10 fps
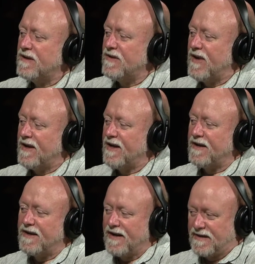uh, they
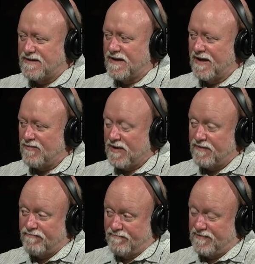had ex- had
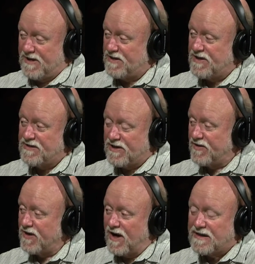been teaching,
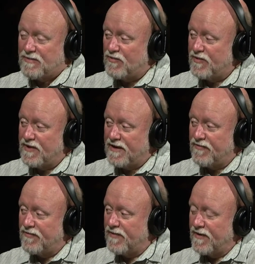sharing the gospel with
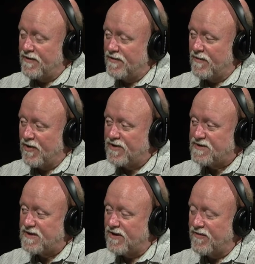Native uh,
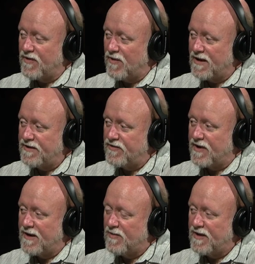Americans there of the Guale
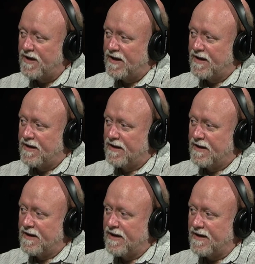tribe, and
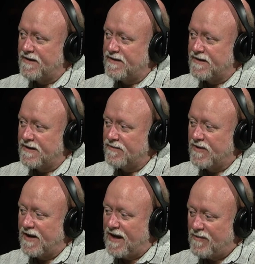had uh, when
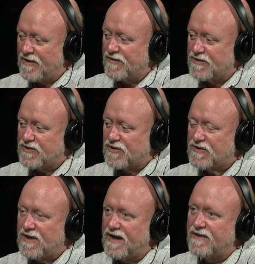they came into the
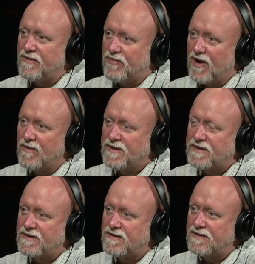church, they had to
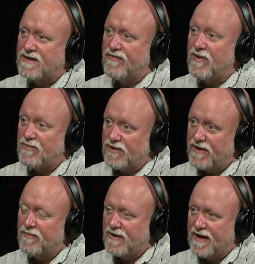promise to give up
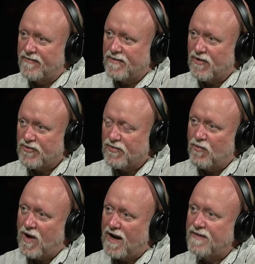polygamy, having multiple
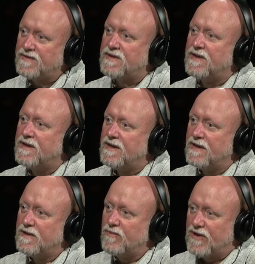wives,
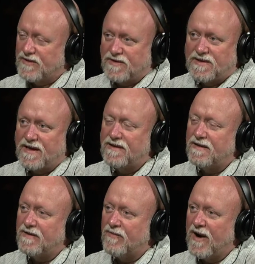because of the
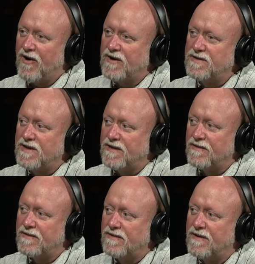sanctity of marriage. And